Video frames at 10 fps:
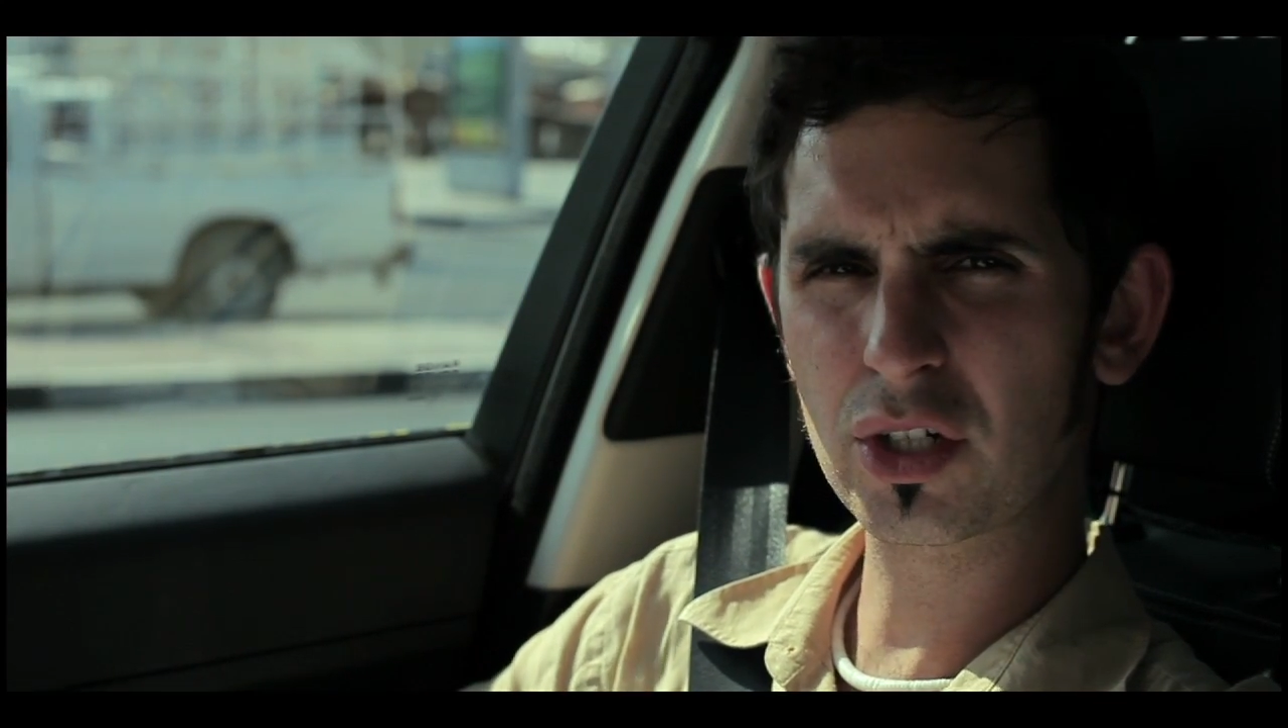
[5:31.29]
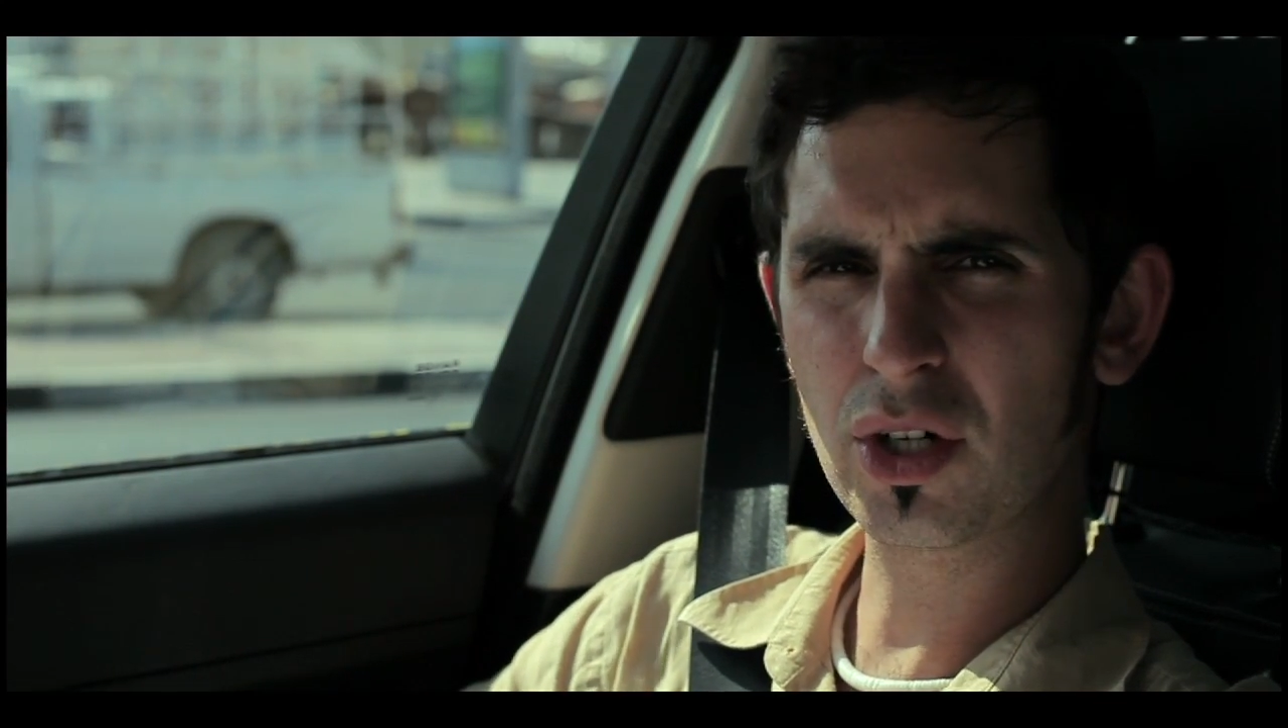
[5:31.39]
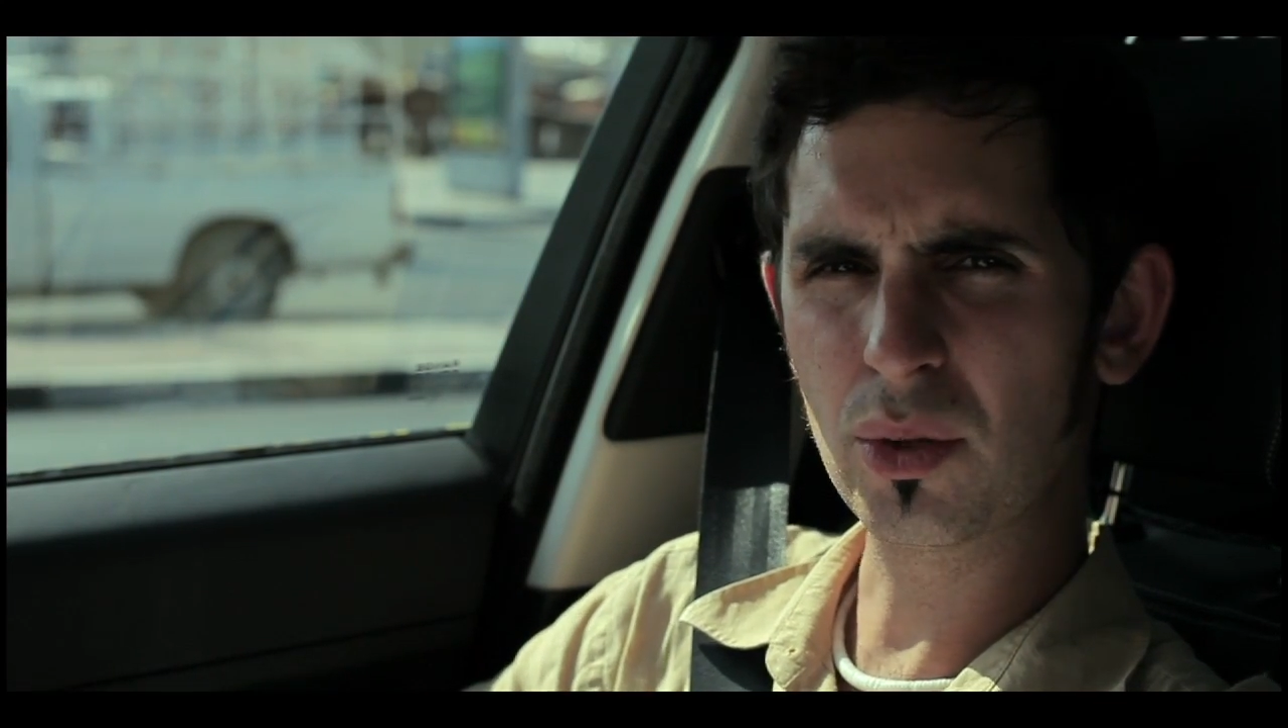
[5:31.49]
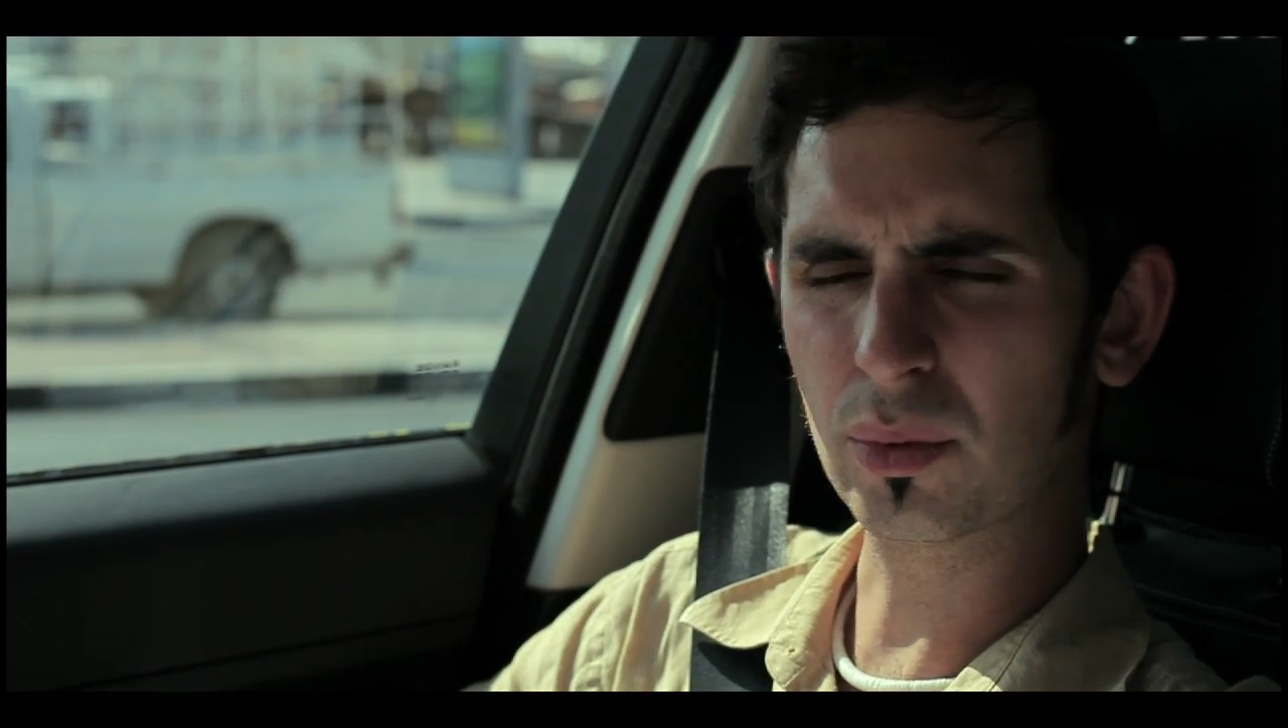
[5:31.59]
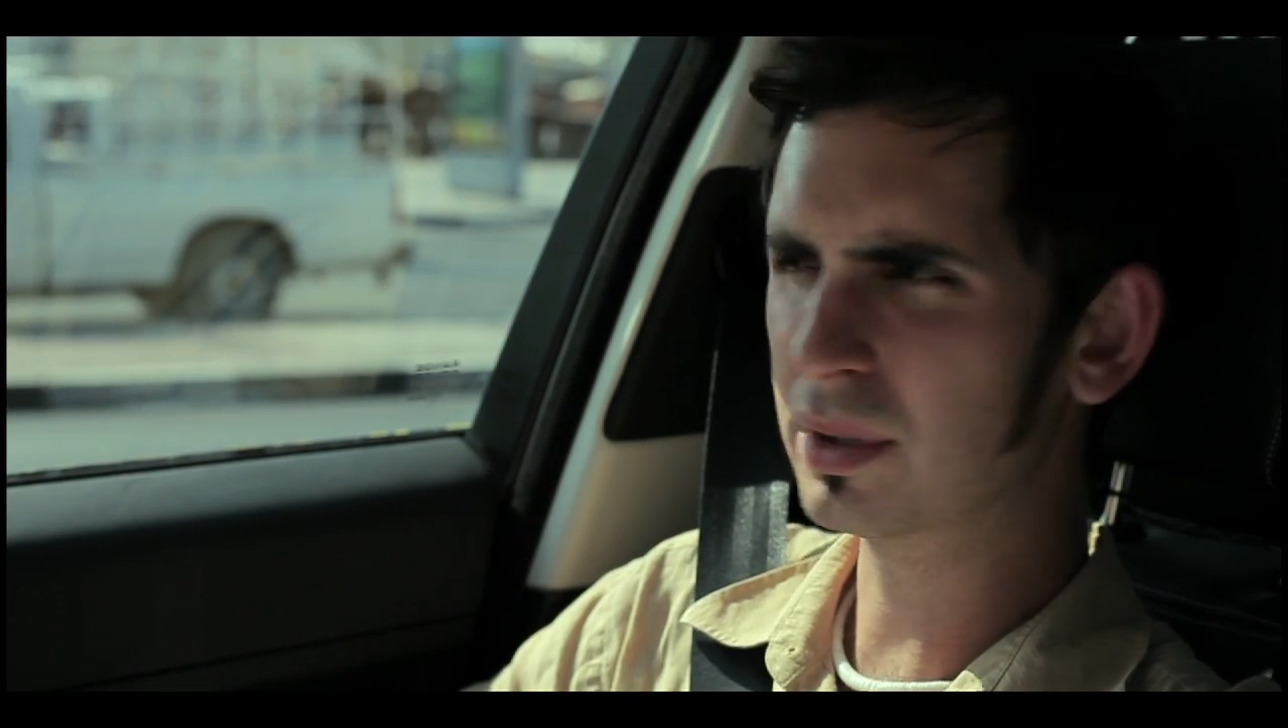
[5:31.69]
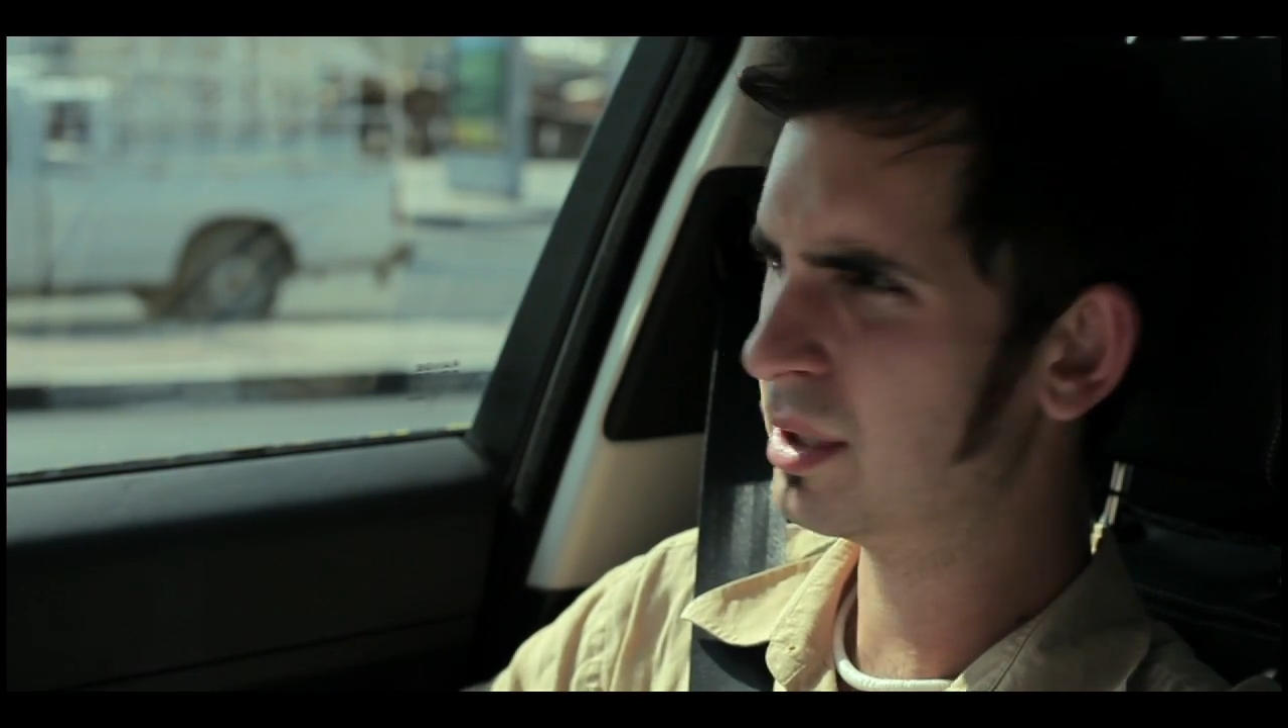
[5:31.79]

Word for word: and cool.